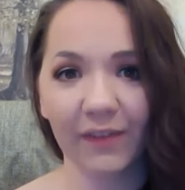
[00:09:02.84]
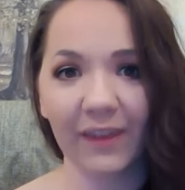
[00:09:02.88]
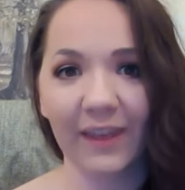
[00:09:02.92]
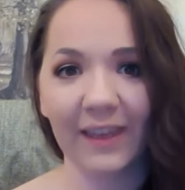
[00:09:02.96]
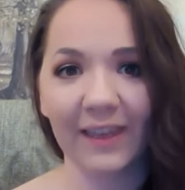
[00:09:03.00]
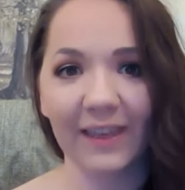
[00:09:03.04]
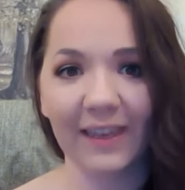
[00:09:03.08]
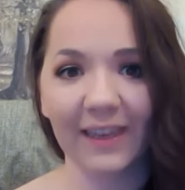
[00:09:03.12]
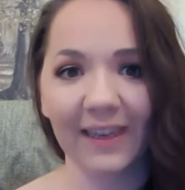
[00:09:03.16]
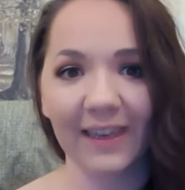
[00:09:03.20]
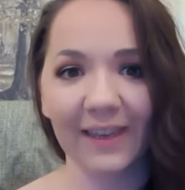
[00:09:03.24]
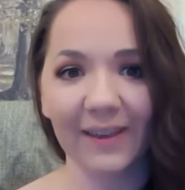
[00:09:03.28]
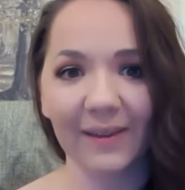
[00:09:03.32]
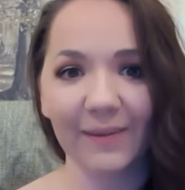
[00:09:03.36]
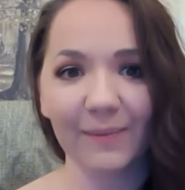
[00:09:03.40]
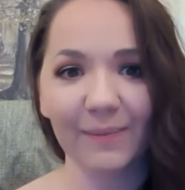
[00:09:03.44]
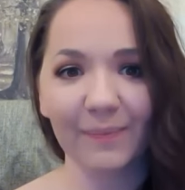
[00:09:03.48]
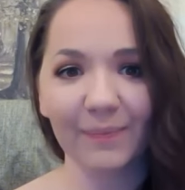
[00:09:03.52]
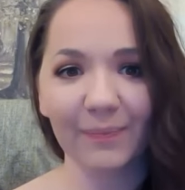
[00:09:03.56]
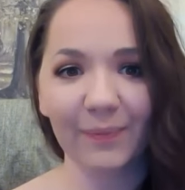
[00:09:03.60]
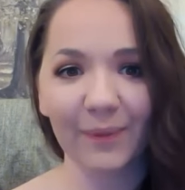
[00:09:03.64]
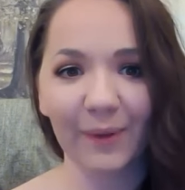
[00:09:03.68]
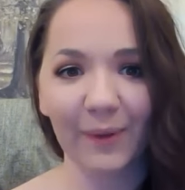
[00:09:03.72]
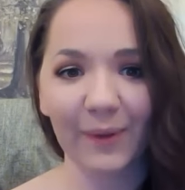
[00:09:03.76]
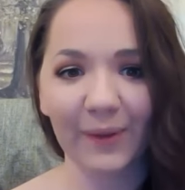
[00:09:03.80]
thinking.
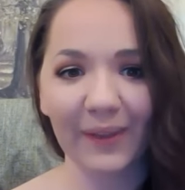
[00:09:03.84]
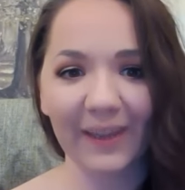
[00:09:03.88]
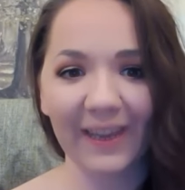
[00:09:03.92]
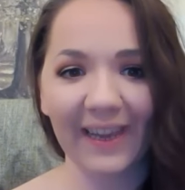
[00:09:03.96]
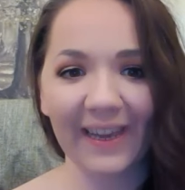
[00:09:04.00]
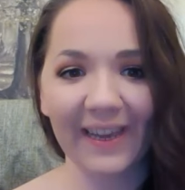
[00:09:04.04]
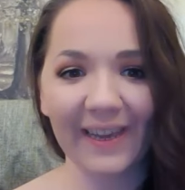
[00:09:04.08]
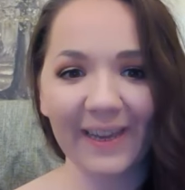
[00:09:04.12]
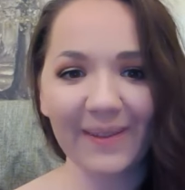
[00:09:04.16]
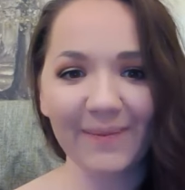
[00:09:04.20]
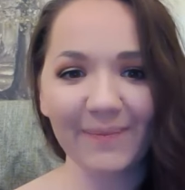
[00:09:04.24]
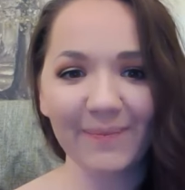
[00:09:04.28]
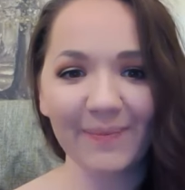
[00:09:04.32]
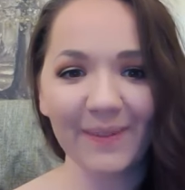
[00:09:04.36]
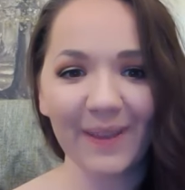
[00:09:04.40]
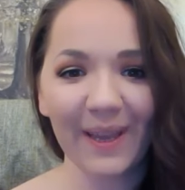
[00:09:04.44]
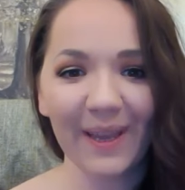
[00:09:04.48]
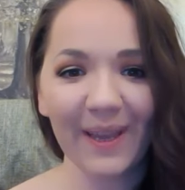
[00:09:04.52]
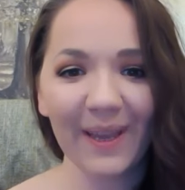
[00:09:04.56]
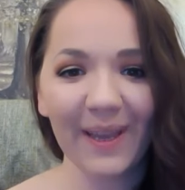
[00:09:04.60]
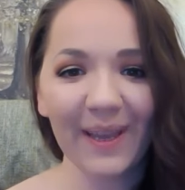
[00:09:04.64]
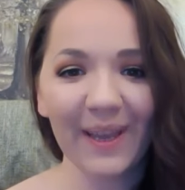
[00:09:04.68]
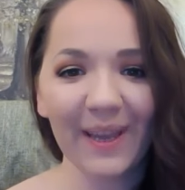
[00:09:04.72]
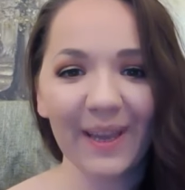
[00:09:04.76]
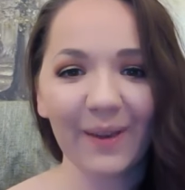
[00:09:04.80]
Okay.
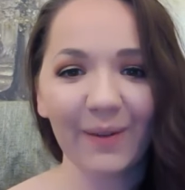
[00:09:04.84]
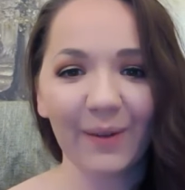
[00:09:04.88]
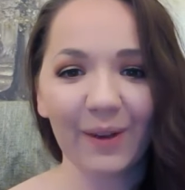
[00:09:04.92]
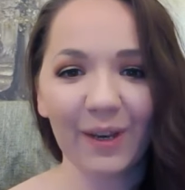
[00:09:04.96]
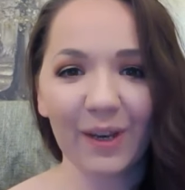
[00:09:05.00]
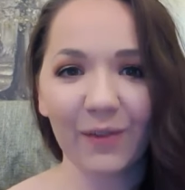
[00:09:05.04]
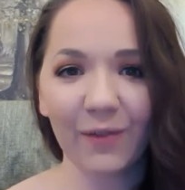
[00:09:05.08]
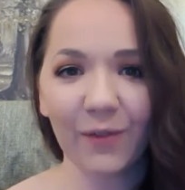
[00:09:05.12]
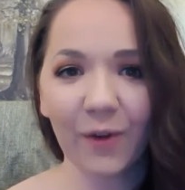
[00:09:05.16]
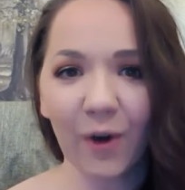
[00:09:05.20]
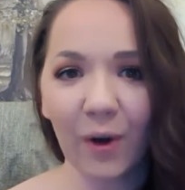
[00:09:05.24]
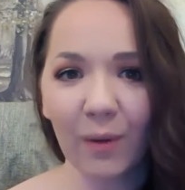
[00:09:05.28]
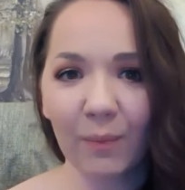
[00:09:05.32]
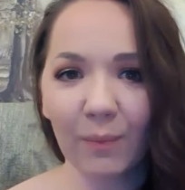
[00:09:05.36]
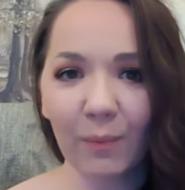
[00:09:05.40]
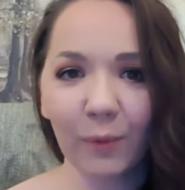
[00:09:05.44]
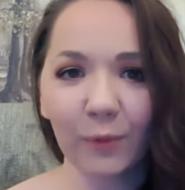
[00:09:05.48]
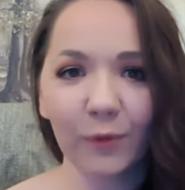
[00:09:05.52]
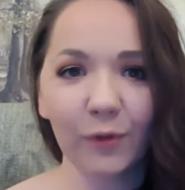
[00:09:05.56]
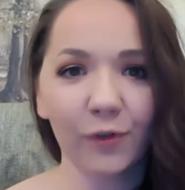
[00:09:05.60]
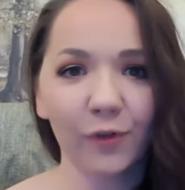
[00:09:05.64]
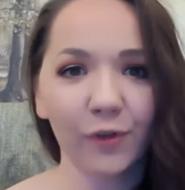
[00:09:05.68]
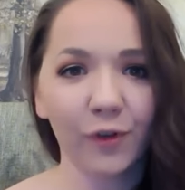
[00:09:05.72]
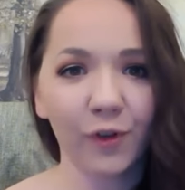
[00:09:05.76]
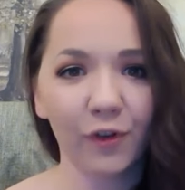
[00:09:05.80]
When you've got a
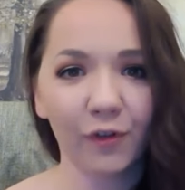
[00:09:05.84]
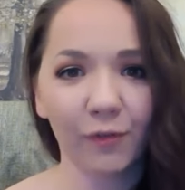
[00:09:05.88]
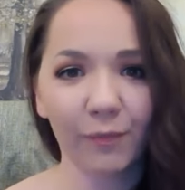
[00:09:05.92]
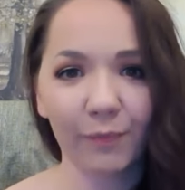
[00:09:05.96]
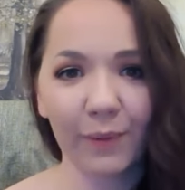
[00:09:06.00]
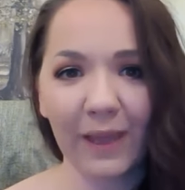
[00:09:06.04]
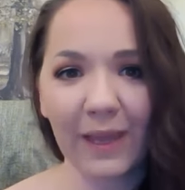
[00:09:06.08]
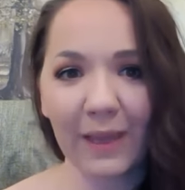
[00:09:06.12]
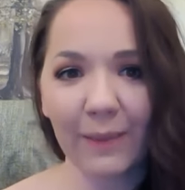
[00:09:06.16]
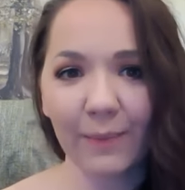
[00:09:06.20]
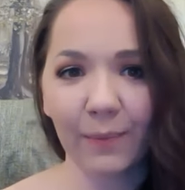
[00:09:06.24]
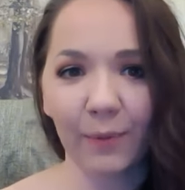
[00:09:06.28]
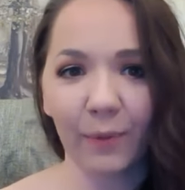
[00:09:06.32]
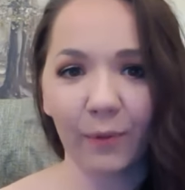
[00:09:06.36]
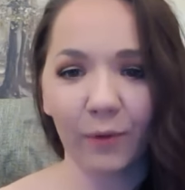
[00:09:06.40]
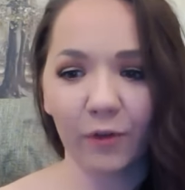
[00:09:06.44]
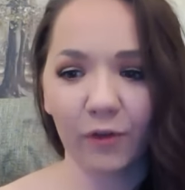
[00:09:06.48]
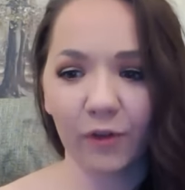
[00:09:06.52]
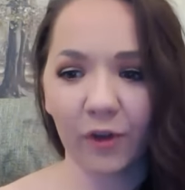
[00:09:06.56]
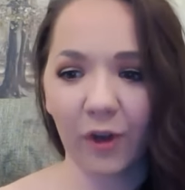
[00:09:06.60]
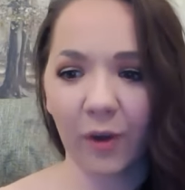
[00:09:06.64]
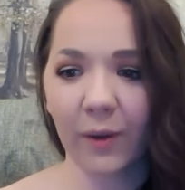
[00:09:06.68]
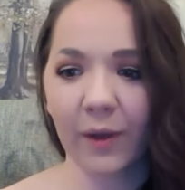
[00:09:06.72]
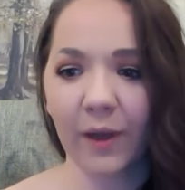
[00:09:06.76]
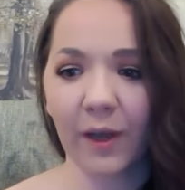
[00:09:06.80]
multitude of people
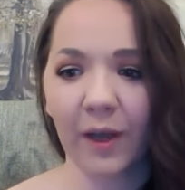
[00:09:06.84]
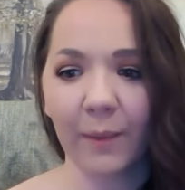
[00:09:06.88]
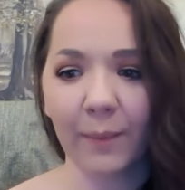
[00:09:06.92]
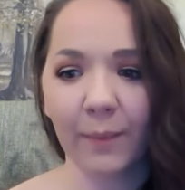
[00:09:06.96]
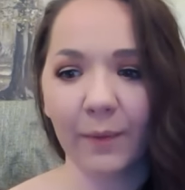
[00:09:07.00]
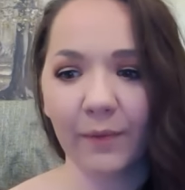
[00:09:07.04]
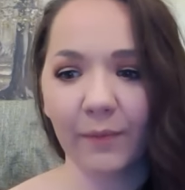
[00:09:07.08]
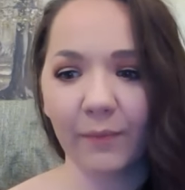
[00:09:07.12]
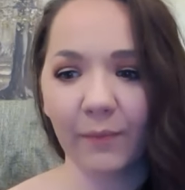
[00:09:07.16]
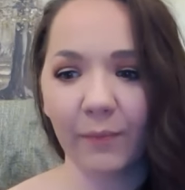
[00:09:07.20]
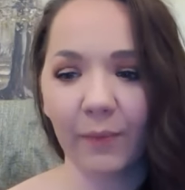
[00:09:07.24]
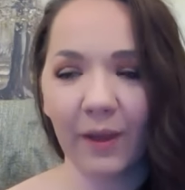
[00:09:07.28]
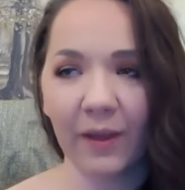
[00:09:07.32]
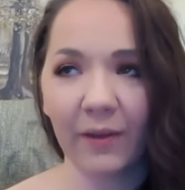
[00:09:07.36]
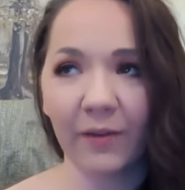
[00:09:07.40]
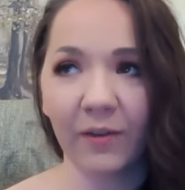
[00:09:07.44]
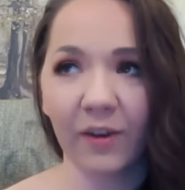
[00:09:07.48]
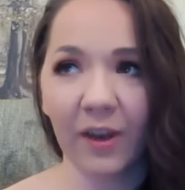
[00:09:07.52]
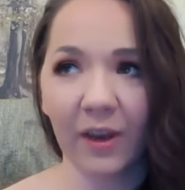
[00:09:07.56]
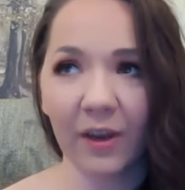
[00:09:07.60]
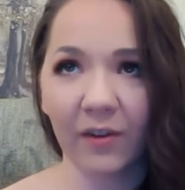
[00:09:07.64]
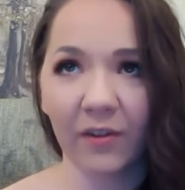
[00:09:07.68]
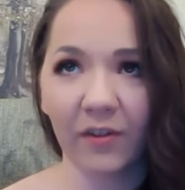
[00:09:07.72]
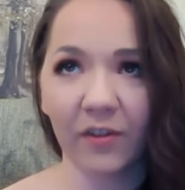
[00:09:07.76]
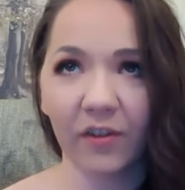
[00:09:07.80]
showing up
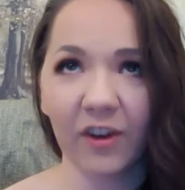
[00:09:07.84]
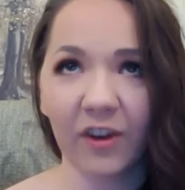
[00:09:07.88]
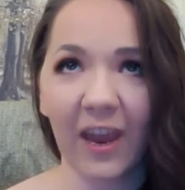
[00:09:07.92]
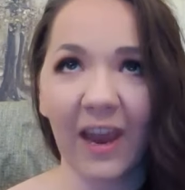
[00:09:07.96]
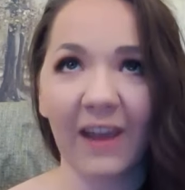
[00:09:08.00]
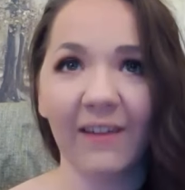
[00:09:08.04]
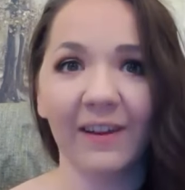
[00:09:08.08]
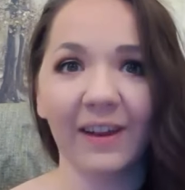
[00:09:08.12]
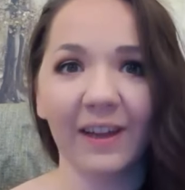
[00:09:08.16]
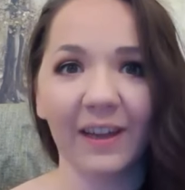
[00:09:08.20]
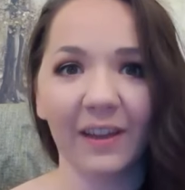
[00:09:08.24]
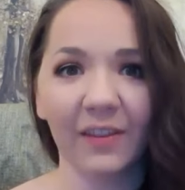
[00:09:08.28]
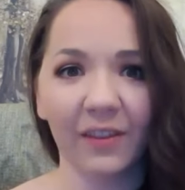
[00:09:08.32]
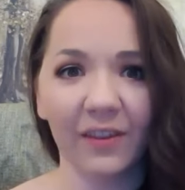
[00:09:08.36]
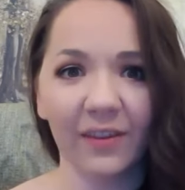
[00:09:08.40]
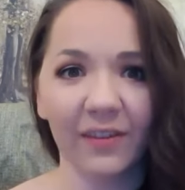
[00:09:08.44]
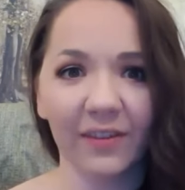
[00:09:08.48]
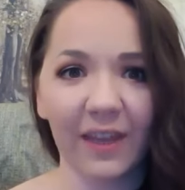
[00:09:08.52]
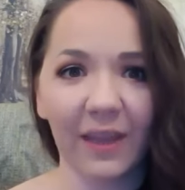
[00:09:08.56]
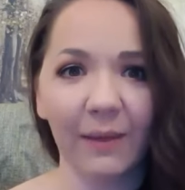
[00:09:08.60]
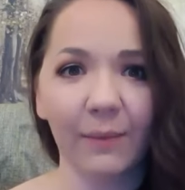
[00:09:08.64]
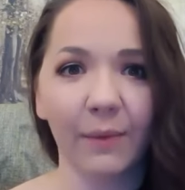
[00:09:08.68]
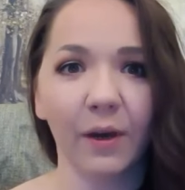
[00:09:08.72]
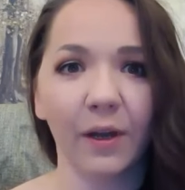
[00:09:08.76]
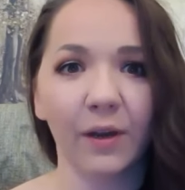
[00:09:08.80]
and sharing at the
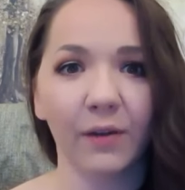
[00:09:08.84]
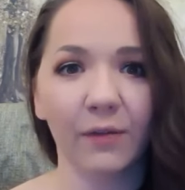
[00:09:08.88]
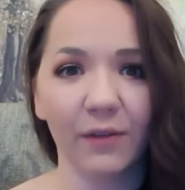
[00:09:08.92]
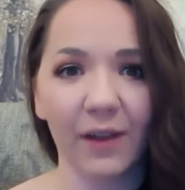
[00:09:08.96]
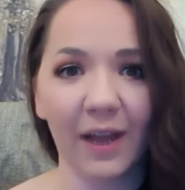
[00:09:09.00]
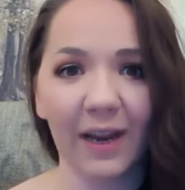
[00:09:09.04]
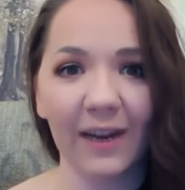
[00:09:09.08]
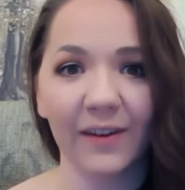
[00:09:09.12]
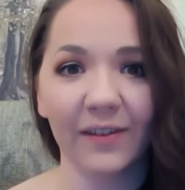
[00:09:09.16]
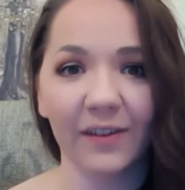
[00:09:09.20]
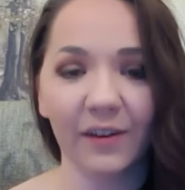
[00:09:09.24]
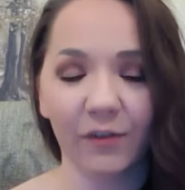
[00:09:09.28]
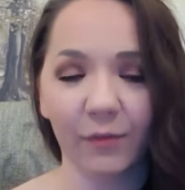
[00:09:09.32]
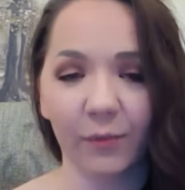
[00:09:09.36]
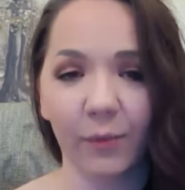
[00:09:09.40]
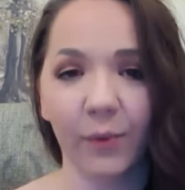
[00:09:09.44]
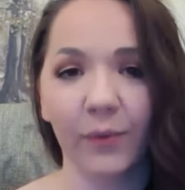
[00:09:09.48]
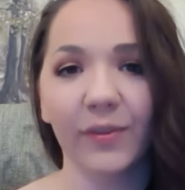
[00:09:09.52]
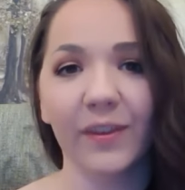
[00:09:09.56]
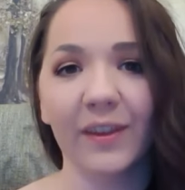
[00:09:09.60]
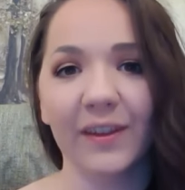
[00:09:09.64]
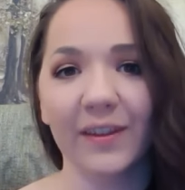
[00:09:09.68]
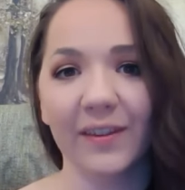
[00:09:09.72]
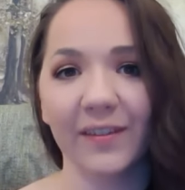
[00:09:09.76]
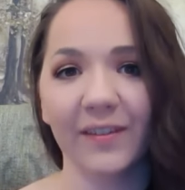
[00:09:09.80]
same kind of reality of
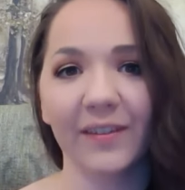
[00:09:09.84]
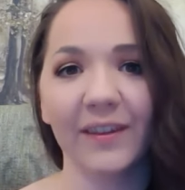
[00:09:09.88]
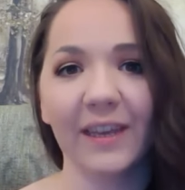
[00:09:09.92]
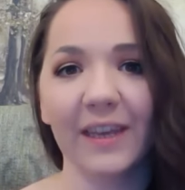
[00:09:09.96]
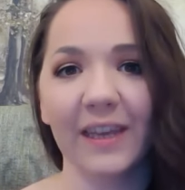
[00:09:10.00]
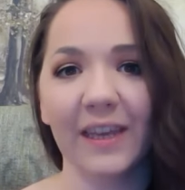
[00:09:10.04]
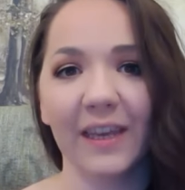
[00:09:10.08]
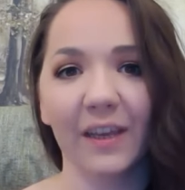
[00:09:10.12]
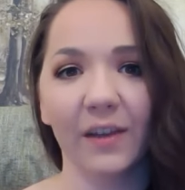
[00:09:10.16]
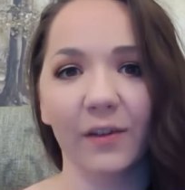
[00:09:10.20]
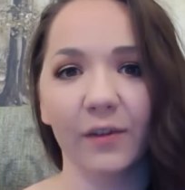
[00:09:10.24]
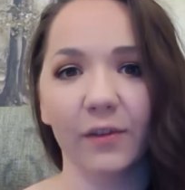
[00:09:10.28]
what they're seeing.